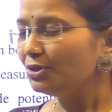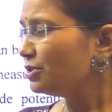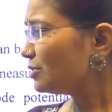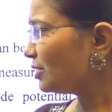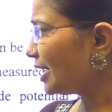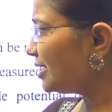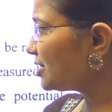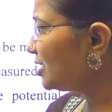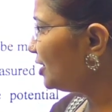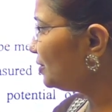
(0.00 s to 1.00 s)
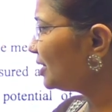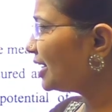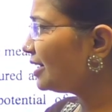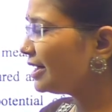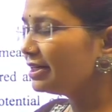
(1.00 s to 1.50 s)
So additionally you
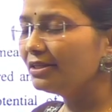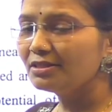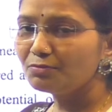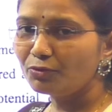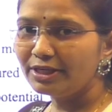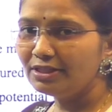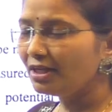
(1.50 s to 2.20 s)
can write this point.